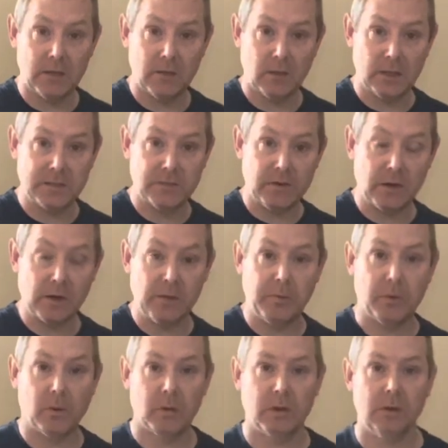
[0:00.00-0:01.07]
That's very
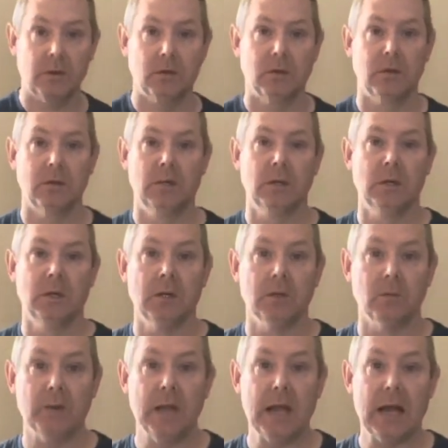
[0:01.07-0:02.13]
important.
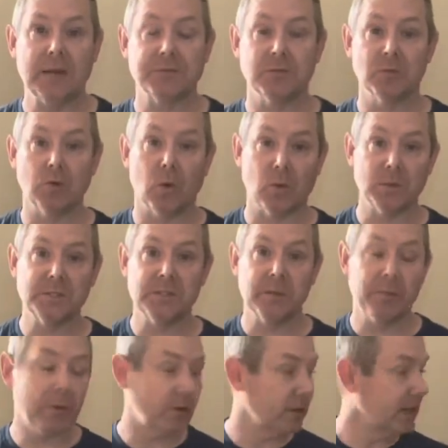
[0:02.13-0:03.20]
We have some core
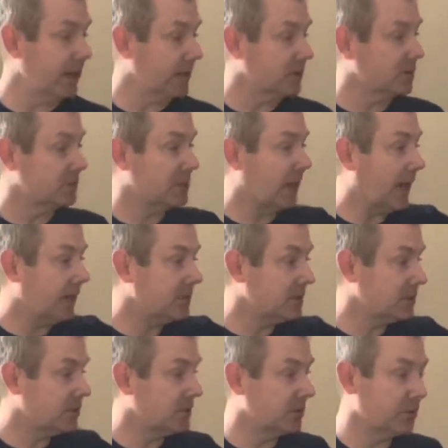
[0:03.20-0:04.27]
stability
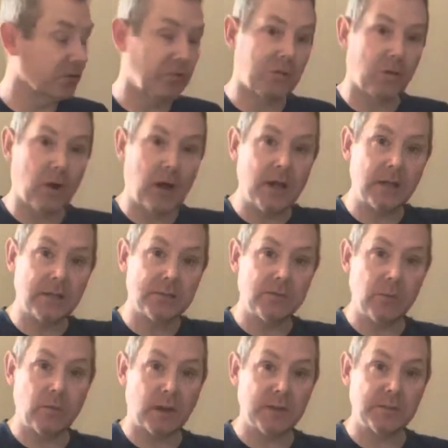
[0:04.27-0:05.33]
exercises to the front because
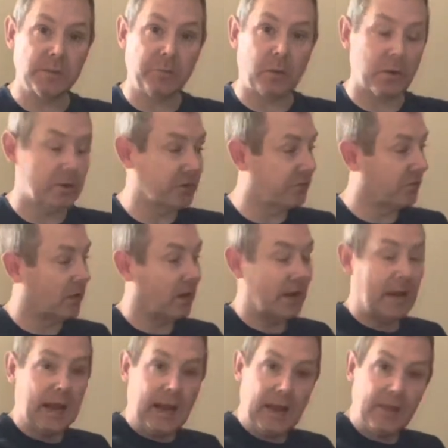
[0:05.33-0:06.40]
we want to support the front
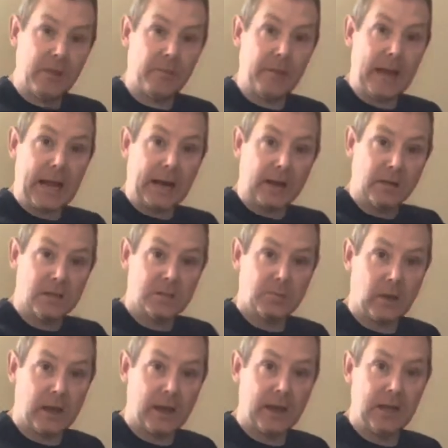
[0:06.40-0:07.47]
and the back of the
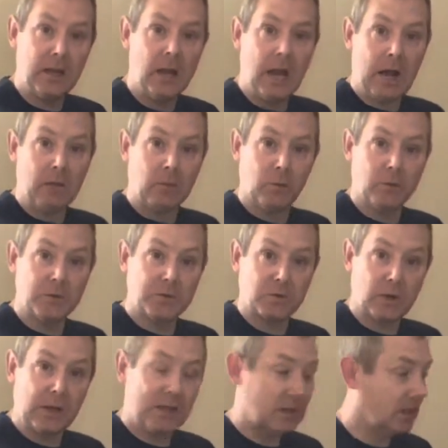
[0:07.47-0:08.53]
spine when we're
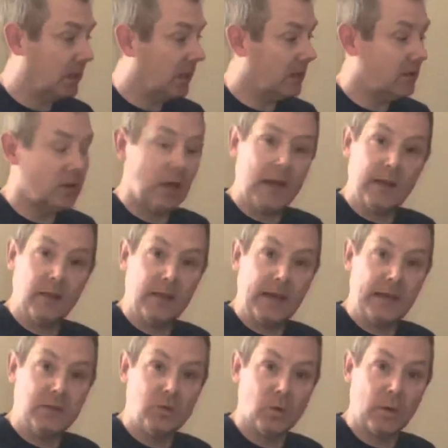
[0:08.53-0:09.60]
strengthening
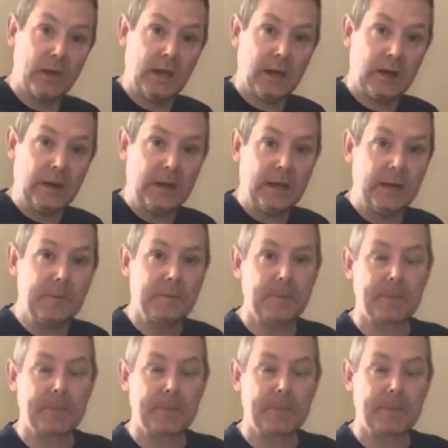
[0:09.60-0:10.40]
that joint area.